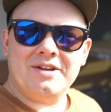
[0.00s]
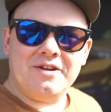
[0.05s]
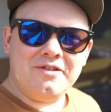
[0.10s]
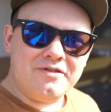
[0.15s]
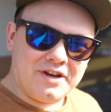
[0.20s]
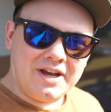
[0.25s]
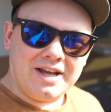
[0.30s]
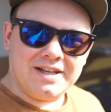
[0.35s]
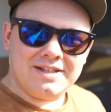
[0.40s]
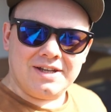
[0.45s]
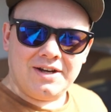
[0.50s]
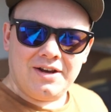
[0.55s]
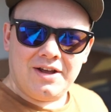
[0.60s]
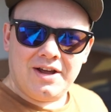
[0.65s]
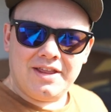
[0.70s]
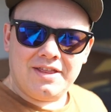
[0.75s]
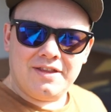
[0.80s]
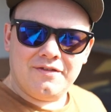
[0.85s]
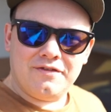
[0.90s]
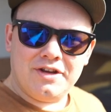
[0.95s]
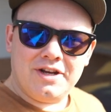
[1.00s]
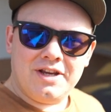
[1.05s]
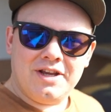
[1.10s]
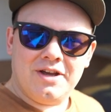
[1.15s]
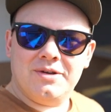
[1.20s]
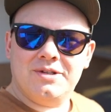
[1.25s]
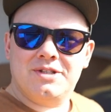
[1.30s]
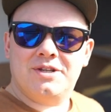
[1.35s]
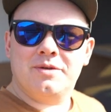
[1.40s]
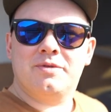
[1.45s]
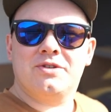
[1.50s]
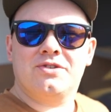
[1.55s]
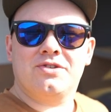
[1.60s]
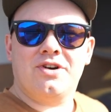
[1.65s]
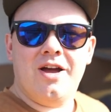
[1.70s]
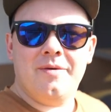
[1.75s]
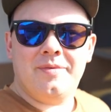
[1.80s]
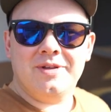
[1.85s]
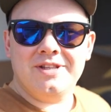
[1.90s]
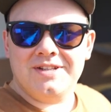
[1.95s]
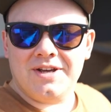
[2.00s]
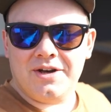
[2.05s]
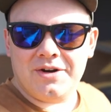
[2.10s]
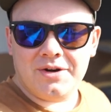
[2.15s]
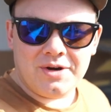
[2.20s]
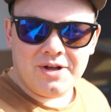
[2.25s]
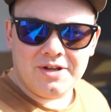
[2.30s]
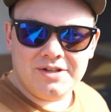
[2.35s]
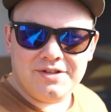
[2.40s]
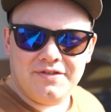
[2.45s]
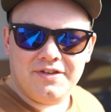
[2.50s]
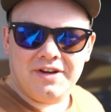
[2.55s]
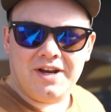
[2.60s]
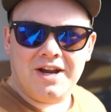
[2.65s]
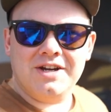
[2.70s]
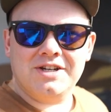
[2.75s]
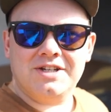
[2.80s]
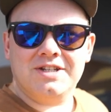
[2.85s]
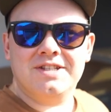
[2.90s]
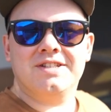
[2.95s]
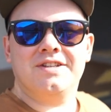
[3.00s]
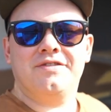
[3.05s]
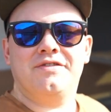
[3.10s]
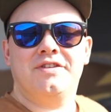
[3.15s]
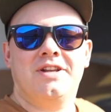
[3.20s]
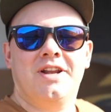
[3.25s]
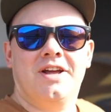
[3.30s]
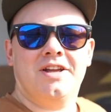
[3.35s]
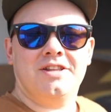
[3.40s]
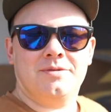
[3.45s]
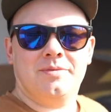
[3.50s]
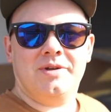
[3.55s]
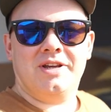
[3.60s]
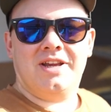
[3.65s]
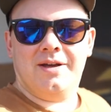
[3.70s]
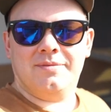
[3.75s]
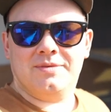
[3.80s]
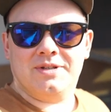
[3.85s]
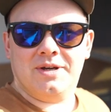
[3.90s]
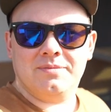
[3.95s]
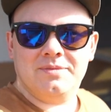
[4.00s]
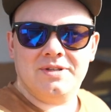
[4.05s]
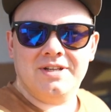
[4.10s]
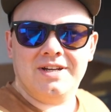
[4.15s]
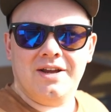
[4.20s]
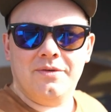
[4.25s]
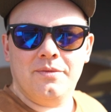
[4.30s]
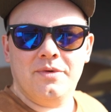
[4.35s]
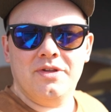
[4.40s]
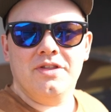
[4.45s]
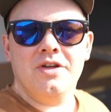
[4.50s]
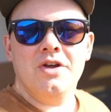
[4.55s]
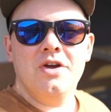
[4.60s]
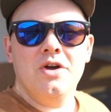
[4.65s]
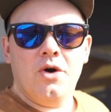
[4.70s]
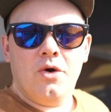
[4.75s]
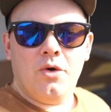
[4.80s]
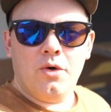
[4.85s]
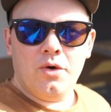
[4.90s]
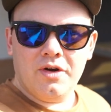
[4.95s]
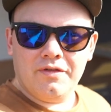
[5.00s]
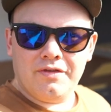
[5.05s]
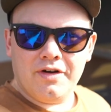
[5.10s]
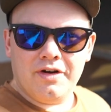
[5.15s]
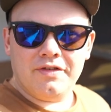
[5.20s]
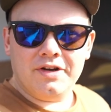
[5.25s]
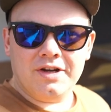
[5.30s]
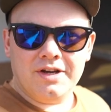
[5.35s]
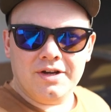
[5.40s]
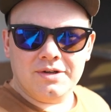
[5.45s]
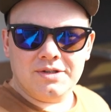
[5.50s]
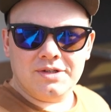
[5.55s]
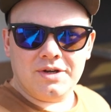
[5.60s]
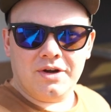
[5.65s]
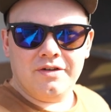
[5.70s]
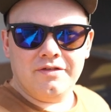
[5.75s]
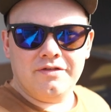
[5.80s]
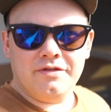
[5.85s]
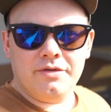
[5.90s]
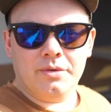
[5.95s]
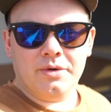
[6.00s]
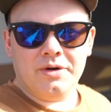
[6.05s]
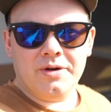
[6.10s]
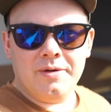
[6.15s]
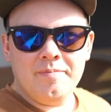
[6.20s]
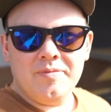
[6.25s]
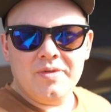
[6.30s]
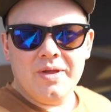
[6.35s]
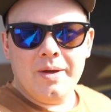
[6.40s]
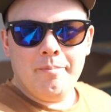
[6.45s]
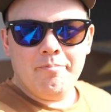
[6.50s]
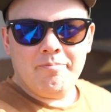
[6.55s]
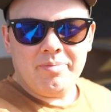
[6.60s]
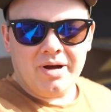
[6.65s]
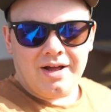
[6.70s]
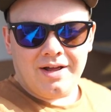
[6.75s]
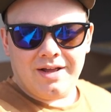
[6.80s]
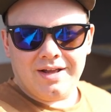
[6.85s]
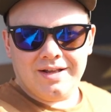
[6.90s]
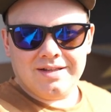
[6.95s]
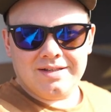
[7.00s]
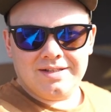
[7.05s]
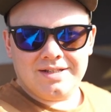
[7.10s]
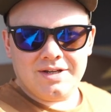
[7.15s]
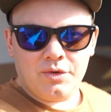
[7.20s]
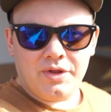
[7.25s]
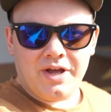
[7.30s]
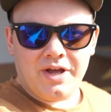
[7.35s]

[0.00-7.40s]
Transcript: Don't forget to like the video, subscribe and turn on notifications if you'd like to be kept up to date with all of our videos going forward. But until